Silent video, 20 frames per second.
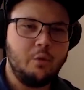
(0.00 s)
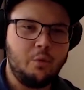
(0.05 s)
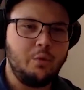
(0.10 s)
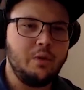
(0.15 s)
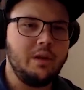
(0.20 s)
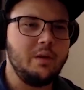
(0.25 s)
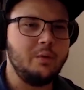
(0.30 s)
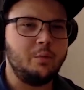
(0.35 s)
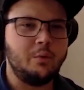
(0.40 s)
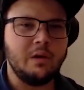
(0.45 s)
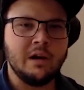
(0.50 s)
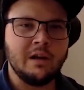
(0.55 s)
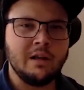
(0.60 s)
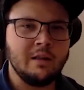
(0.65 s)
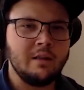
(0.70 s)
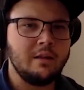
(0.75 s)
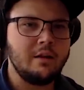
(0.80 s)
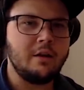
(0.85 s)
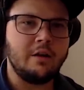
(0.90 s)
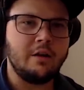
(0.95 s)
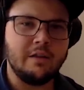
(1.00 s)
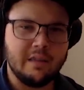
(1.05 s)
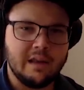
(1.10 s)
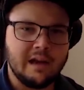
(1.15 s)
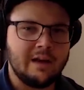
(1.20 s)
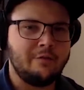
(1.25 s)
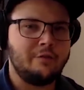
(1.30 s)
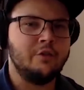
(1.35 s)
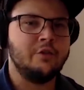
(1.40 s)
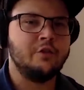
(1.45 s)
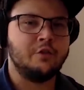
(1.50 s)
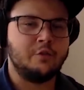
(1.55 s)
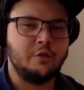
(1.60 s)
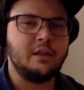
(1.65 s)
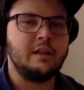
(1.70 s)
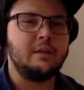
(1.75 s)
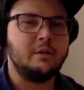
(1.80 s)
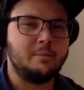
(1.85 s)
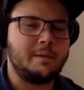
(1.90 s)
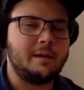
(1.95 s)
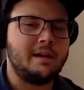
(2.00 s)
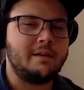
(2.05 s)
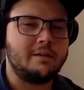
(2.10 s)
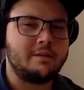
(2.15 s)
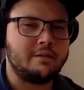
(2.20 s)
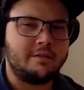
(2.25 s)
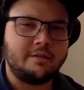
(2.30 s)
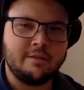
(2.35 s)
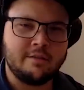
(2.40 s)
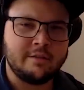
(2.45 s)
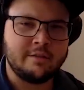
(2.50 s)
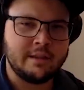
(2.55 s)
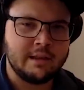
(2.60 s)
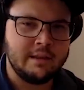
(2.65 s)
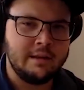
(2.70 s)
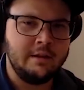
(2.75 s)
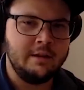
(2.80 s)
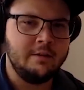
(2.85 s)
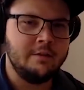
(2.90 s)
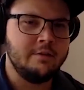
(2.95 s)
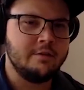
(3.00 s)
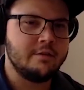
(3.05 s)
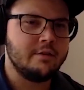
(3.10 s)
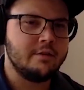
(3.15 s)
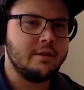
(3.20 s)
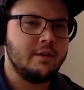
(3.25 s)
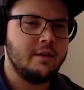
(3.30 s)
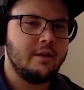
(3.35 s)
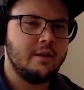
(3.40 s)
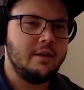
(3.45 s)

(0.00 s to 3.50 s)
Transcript: really well on average over like the past say ten years,